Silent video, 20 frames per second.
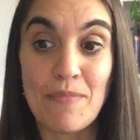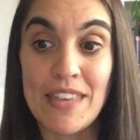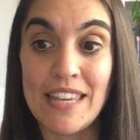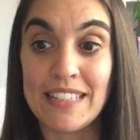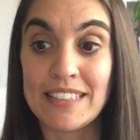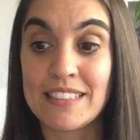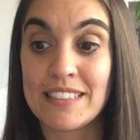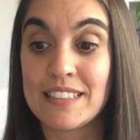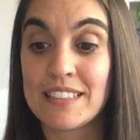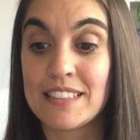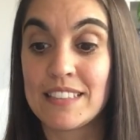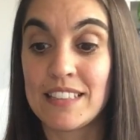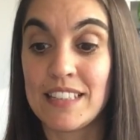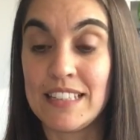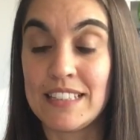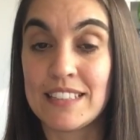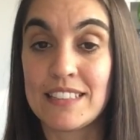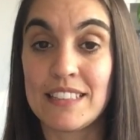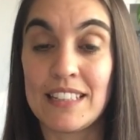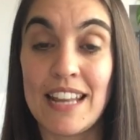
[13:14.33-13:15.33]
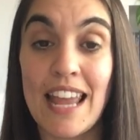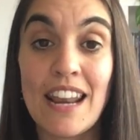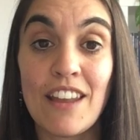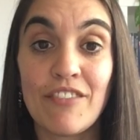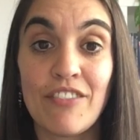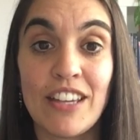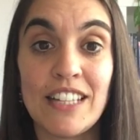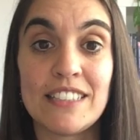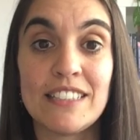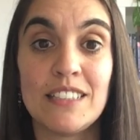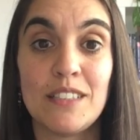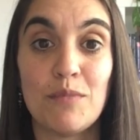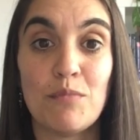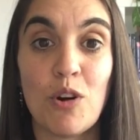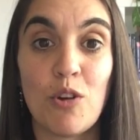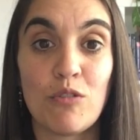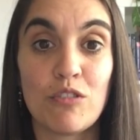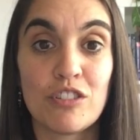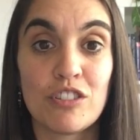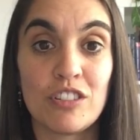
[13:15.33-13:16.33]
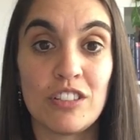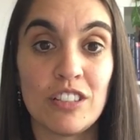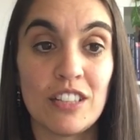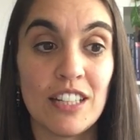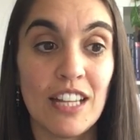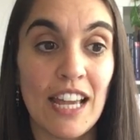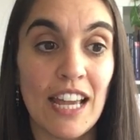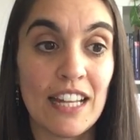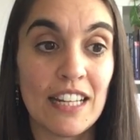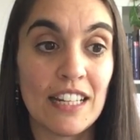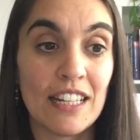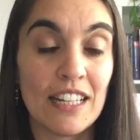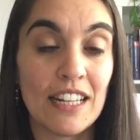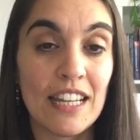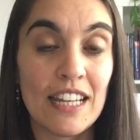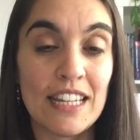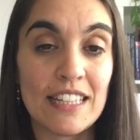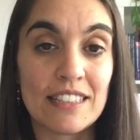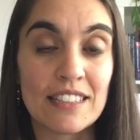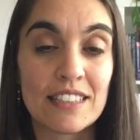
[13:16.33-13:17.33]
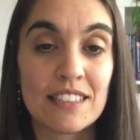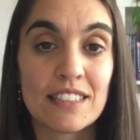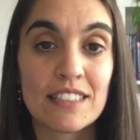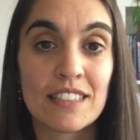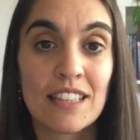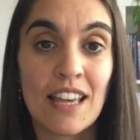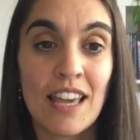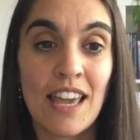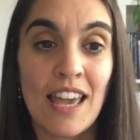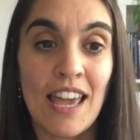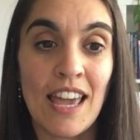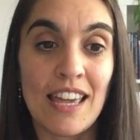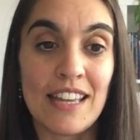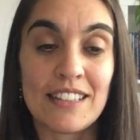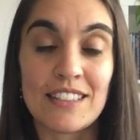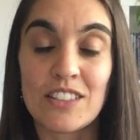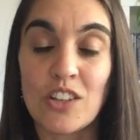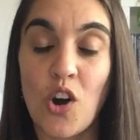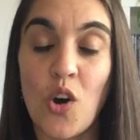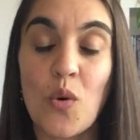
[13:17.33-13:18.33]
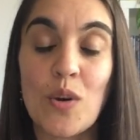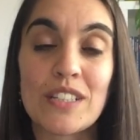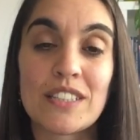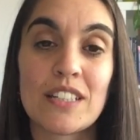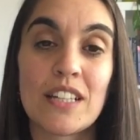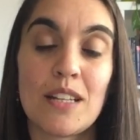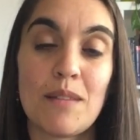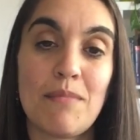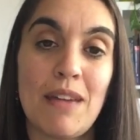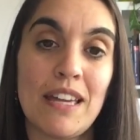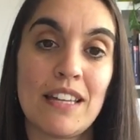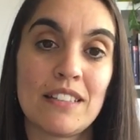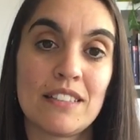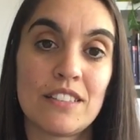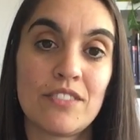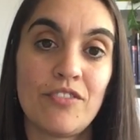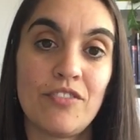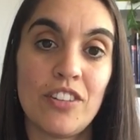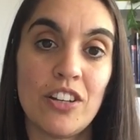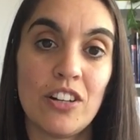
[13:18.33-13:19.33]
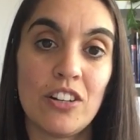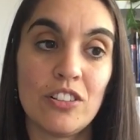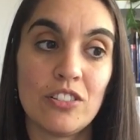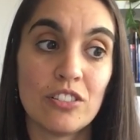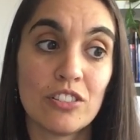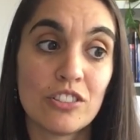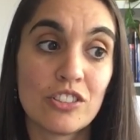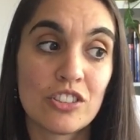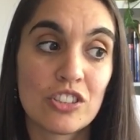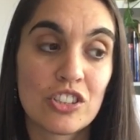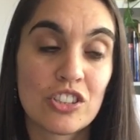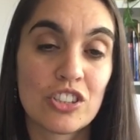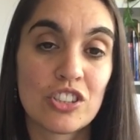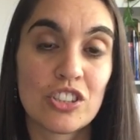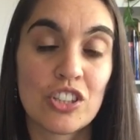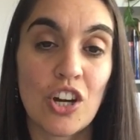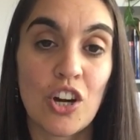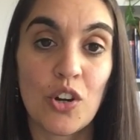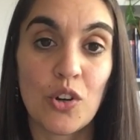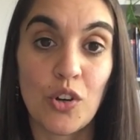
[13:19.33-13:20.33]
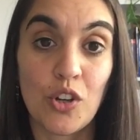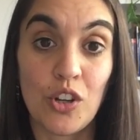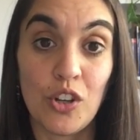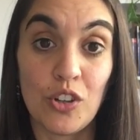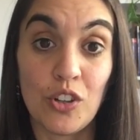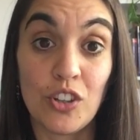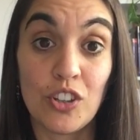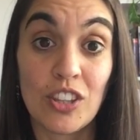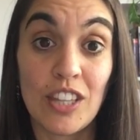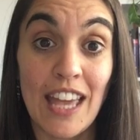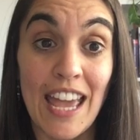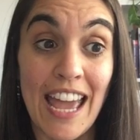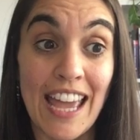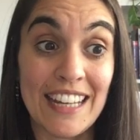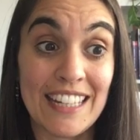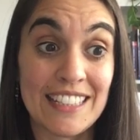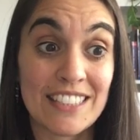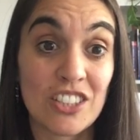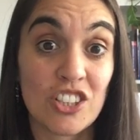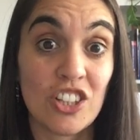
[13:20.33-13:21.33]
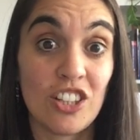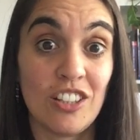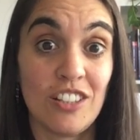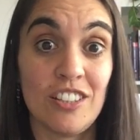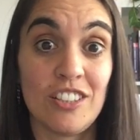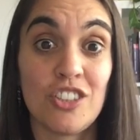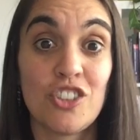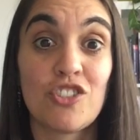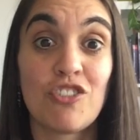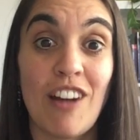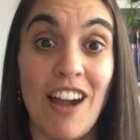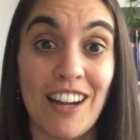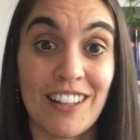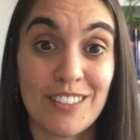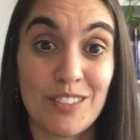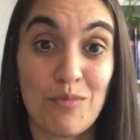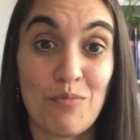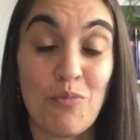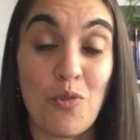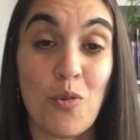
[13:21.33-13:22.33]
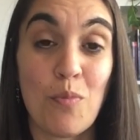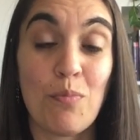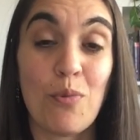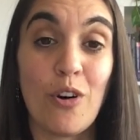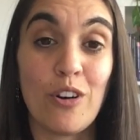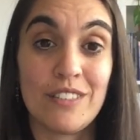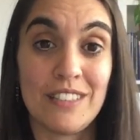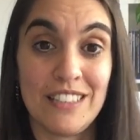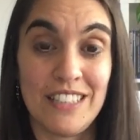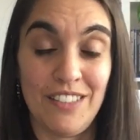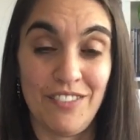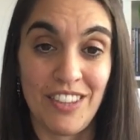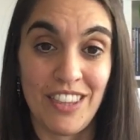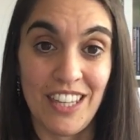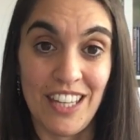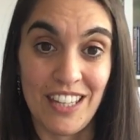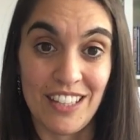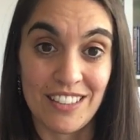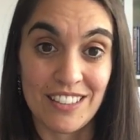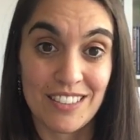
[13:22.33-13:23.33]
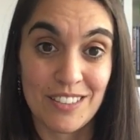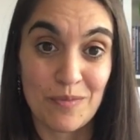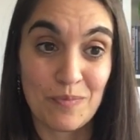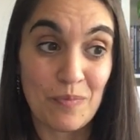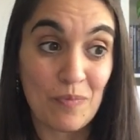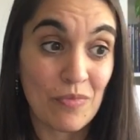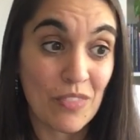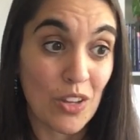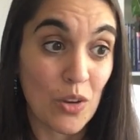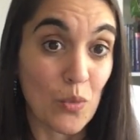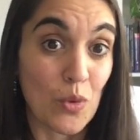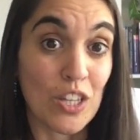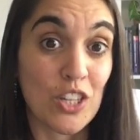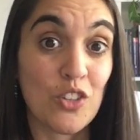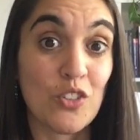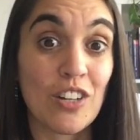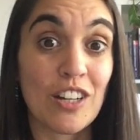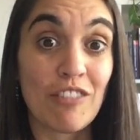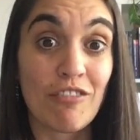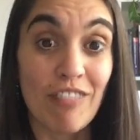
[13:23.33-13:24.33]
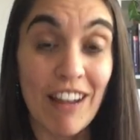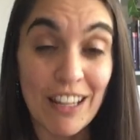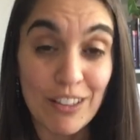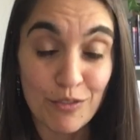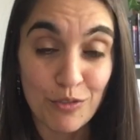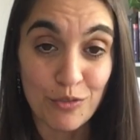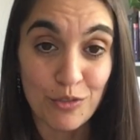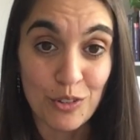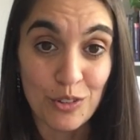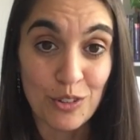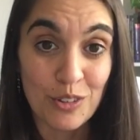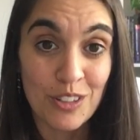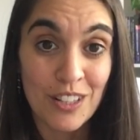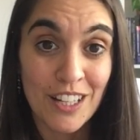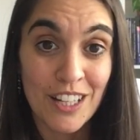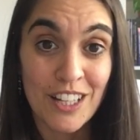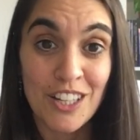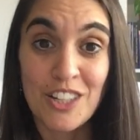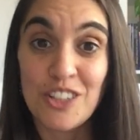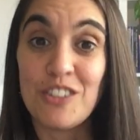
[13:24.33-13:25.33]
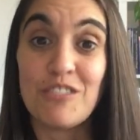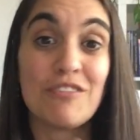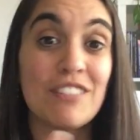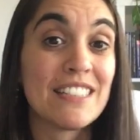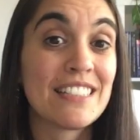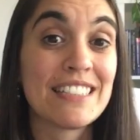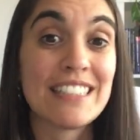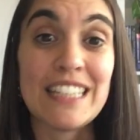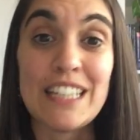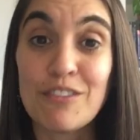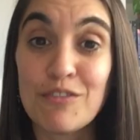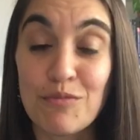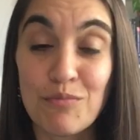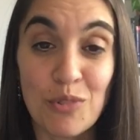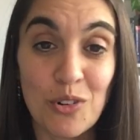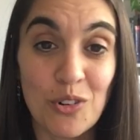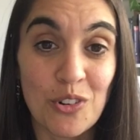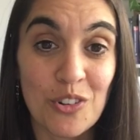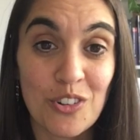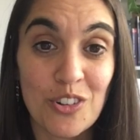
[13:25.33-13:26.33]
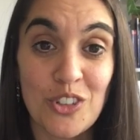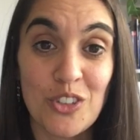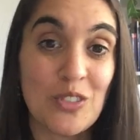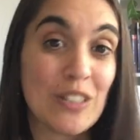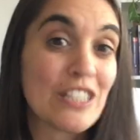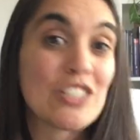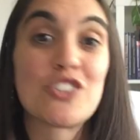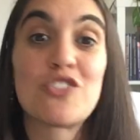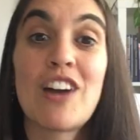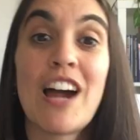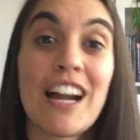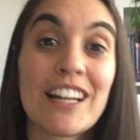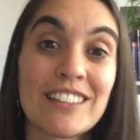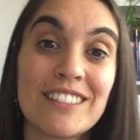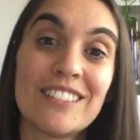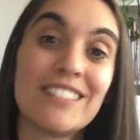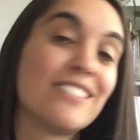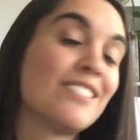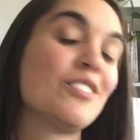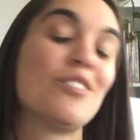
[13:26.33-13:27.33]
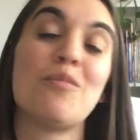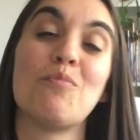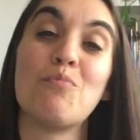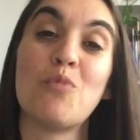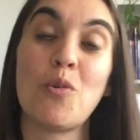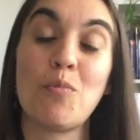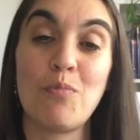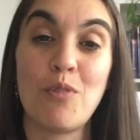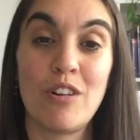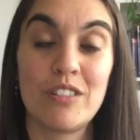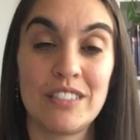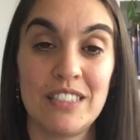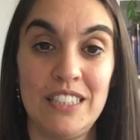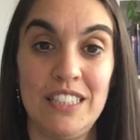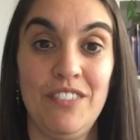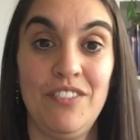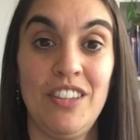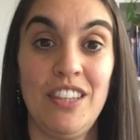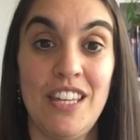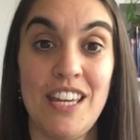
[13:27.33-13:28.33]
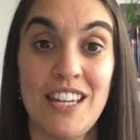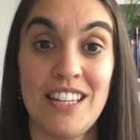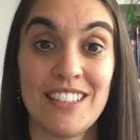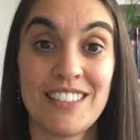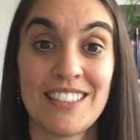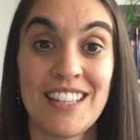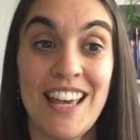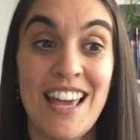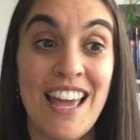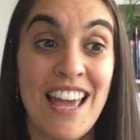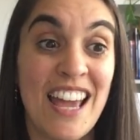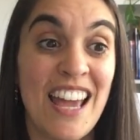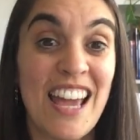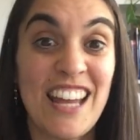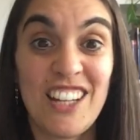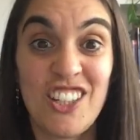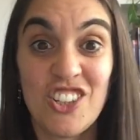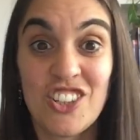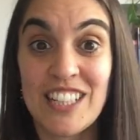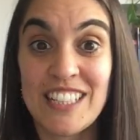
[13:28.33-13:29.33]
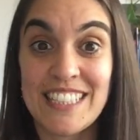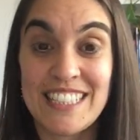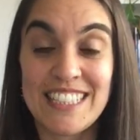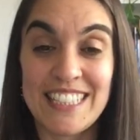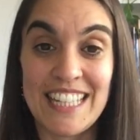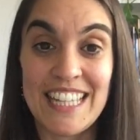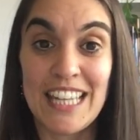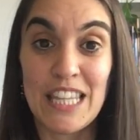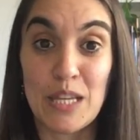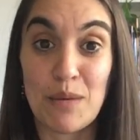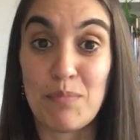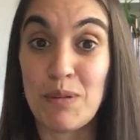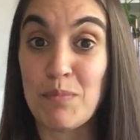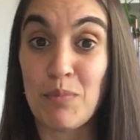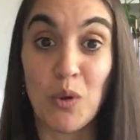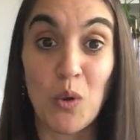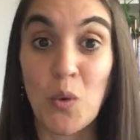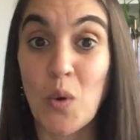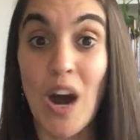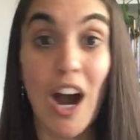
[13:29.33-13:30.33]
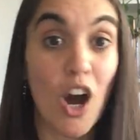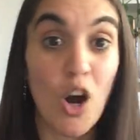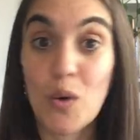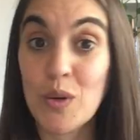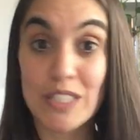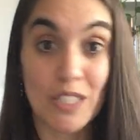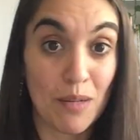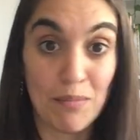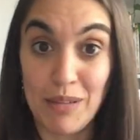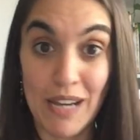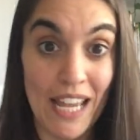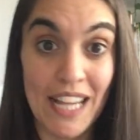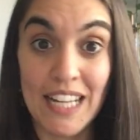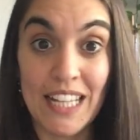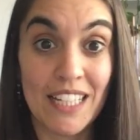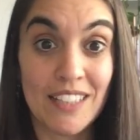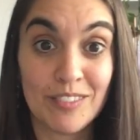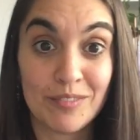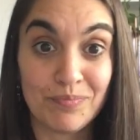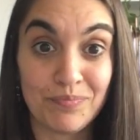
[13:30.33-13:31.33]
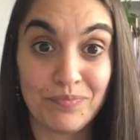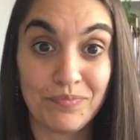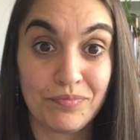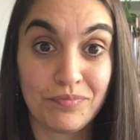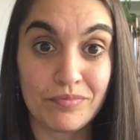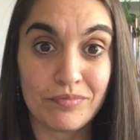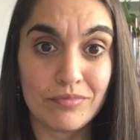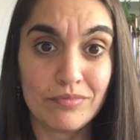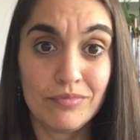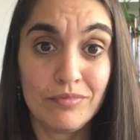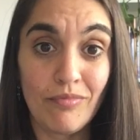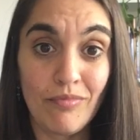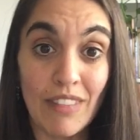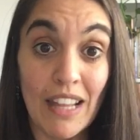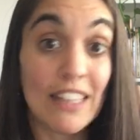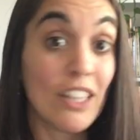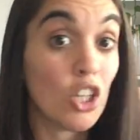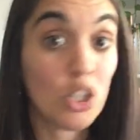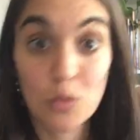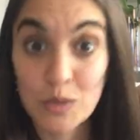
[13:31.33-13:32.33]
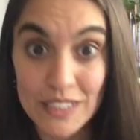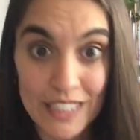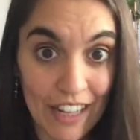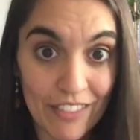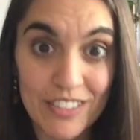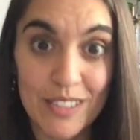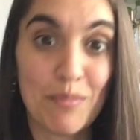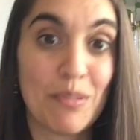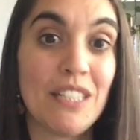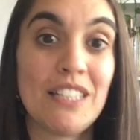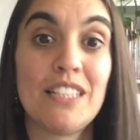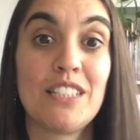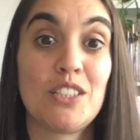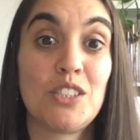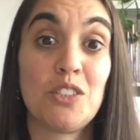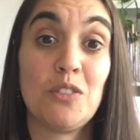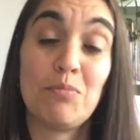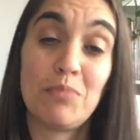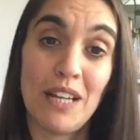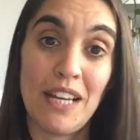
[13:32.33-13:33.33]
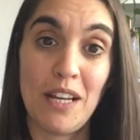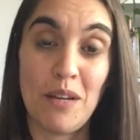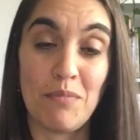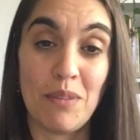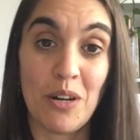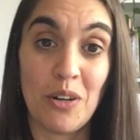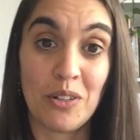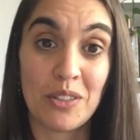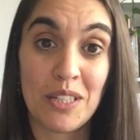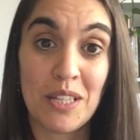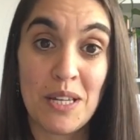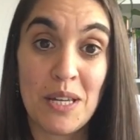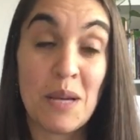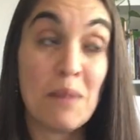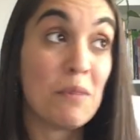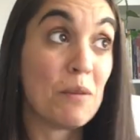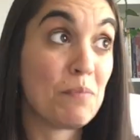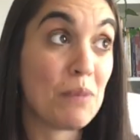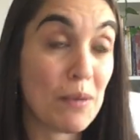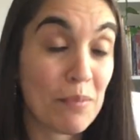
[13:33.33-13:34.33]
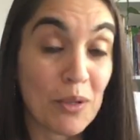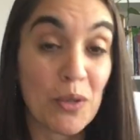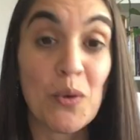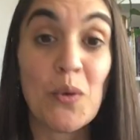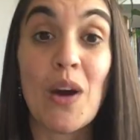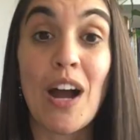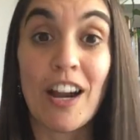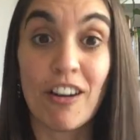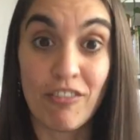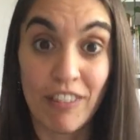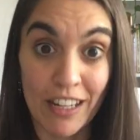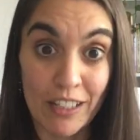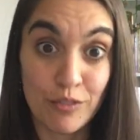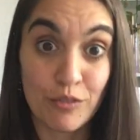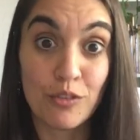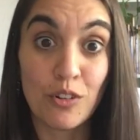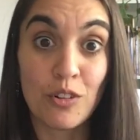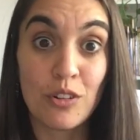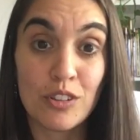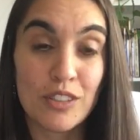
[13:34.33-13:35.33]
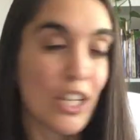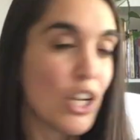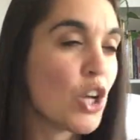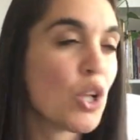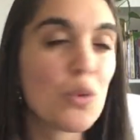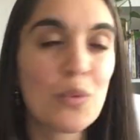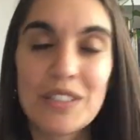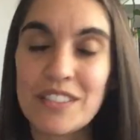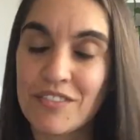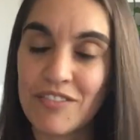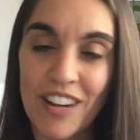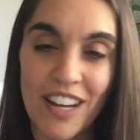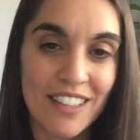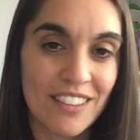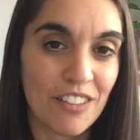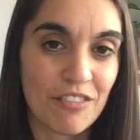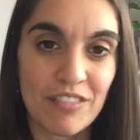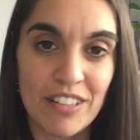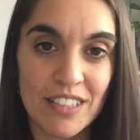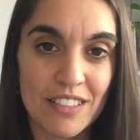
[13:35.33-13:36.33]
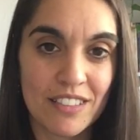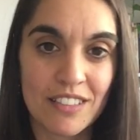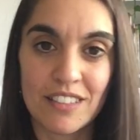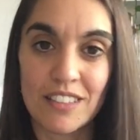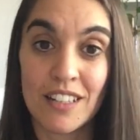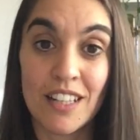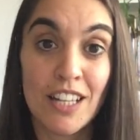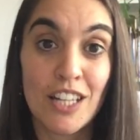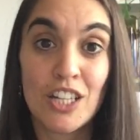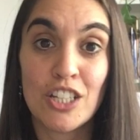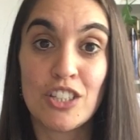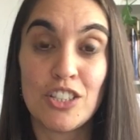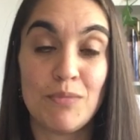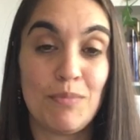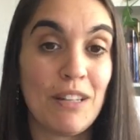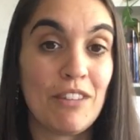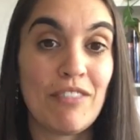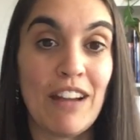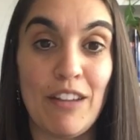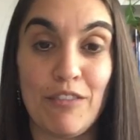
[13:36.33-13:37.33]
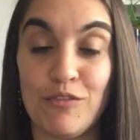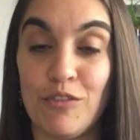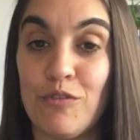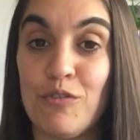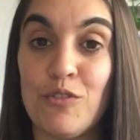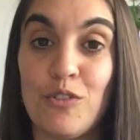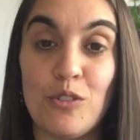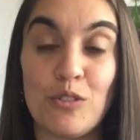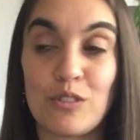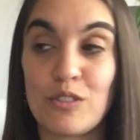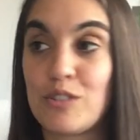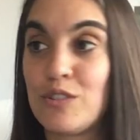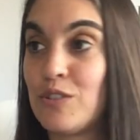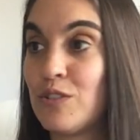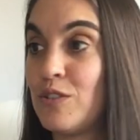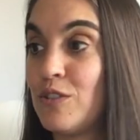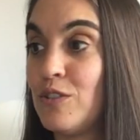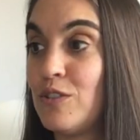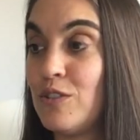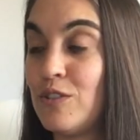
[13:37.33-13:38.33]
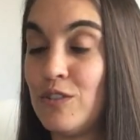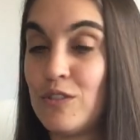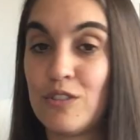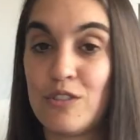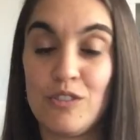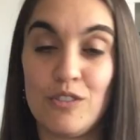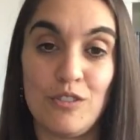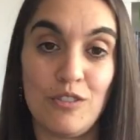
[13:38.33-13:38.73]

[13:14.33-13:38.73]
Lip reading: It's an elevated emotion, and it's always gonna make us feel so good, and it's gonna attract more positive things. When you're grateful, you receive more, you attract more positive things. And you can see that people who are always complaining, they always have something else to complain about. But people who are grateful, they always find a reason to be grateful for, to